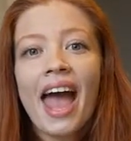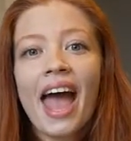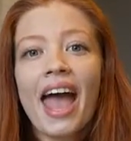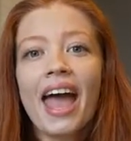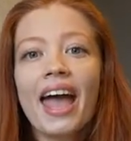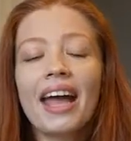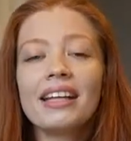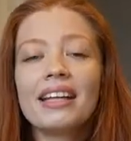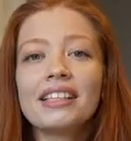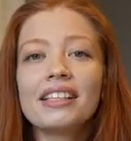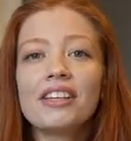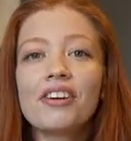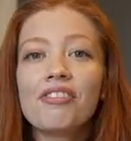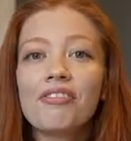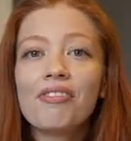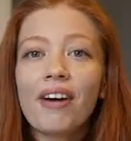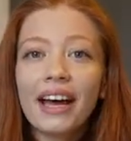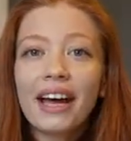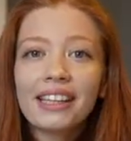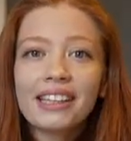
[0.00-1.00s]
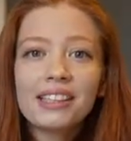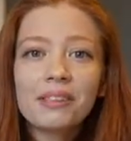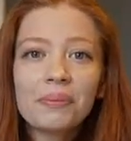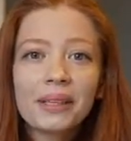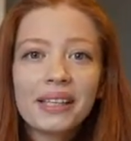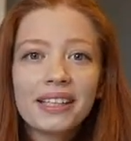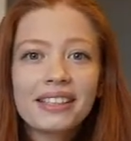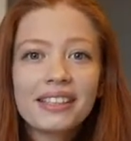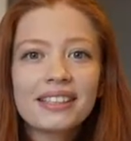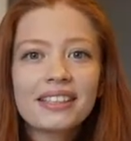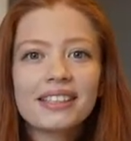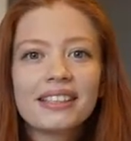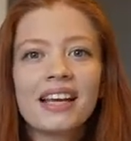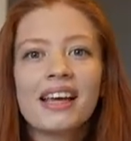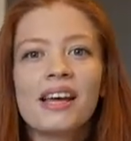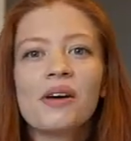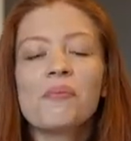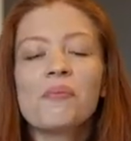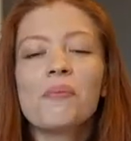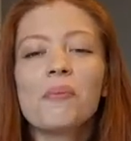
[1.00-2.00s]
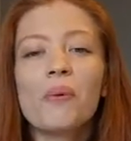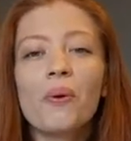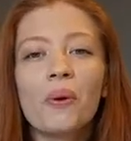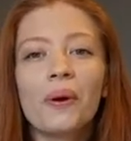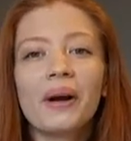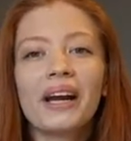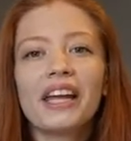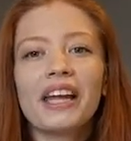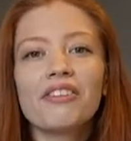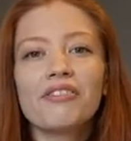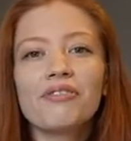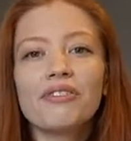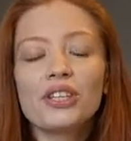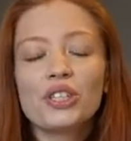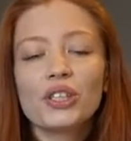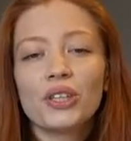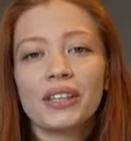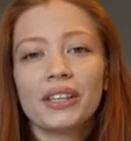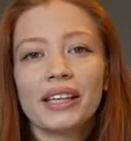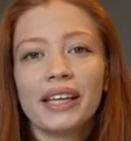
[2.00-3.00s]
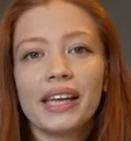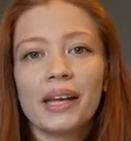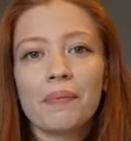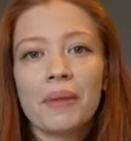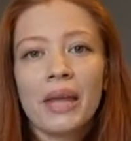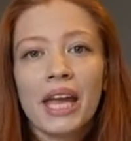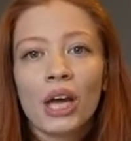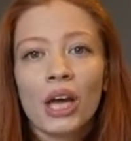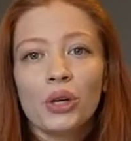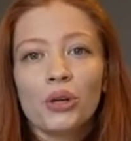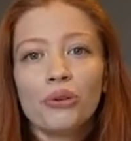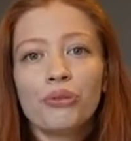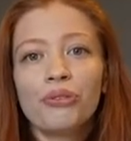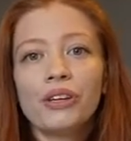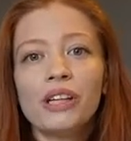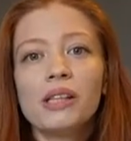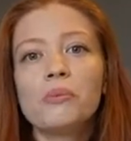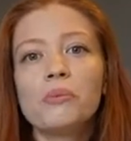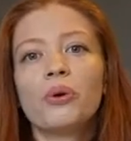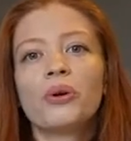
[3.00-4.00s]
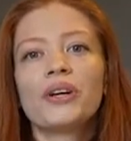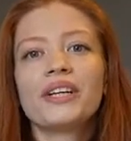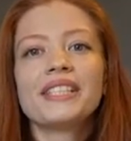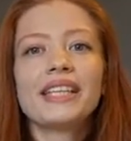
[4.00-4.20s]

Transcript: and vitamins more efficiently. You feel more